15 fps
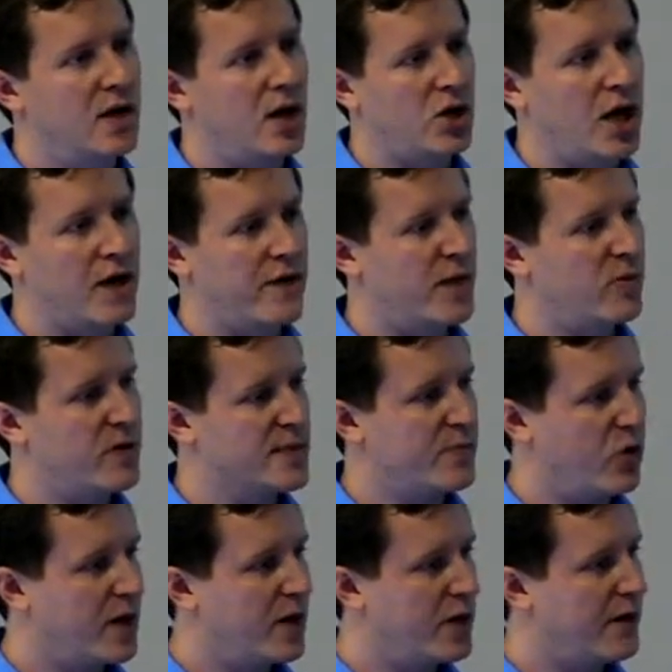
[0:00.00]
A lot of them weren't
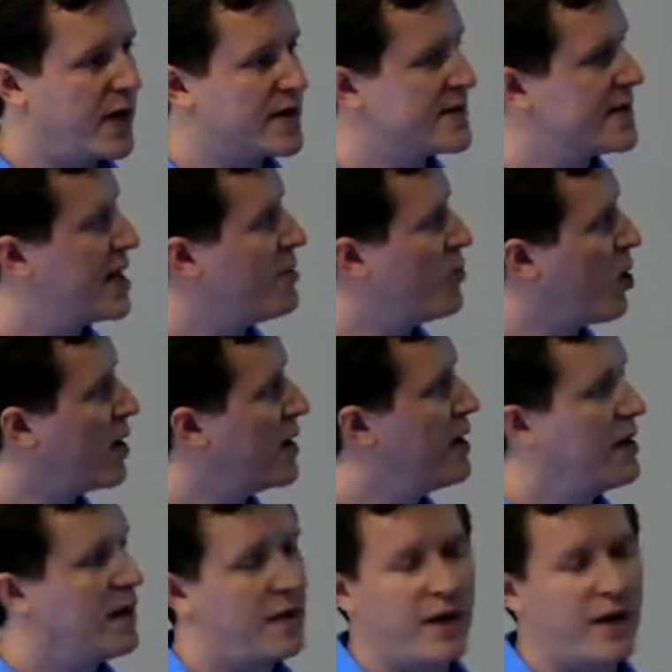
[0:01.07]
supporting their devices anymore.